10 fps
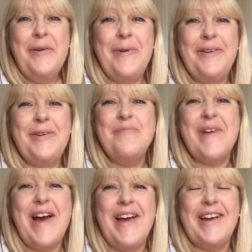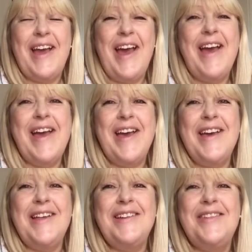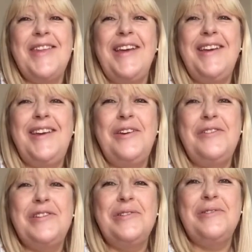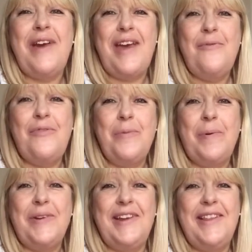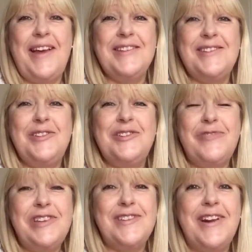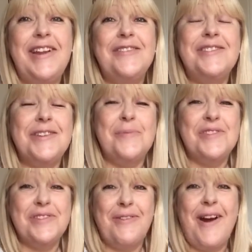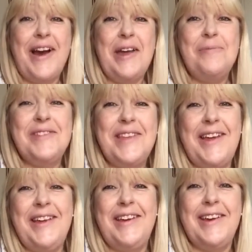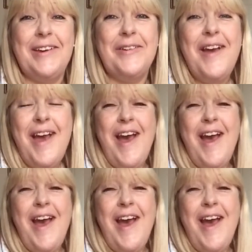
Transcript: welcome back and thank you to everybody that's just recently subscribed. Thank you.